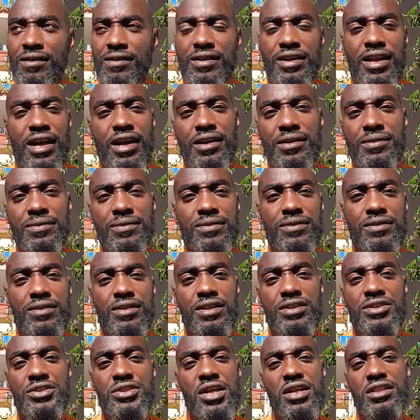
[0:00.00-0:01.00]
Now,
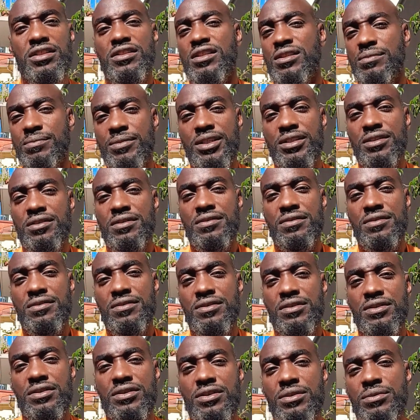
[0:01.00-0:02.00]
the gentleman
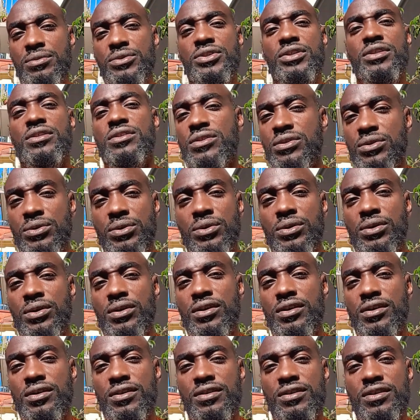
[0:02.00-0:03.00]
you just saw
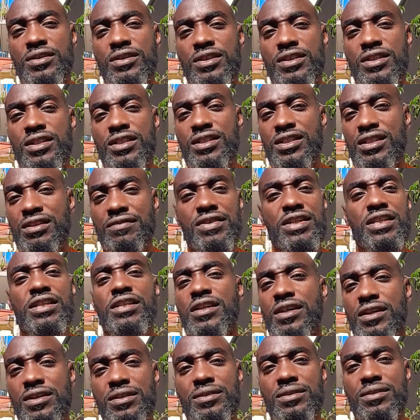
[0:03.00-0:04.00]
in the
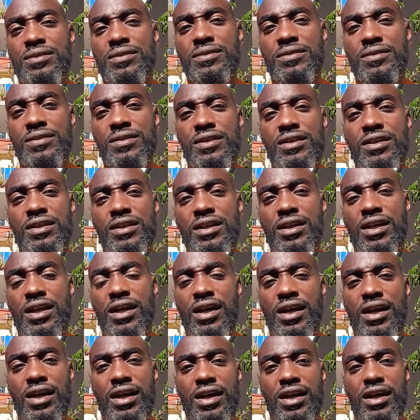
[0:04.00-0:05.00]
video
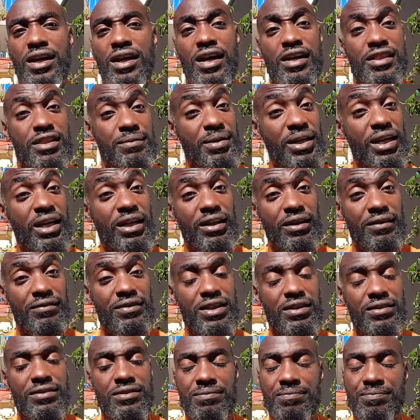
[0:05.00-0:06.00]
at the beginning of
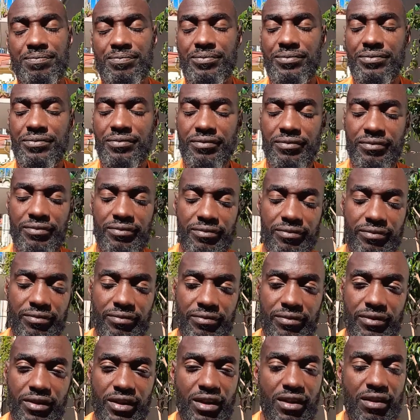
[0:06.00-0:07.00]
this
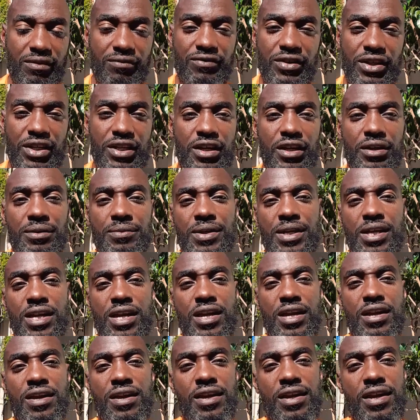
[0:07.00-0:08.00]
video
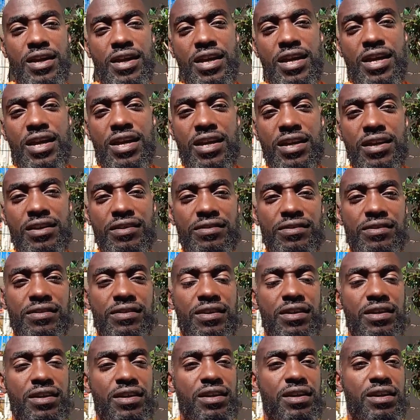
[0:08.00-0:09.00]

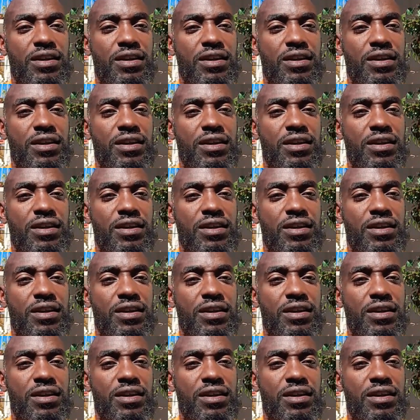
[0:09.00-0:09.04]
is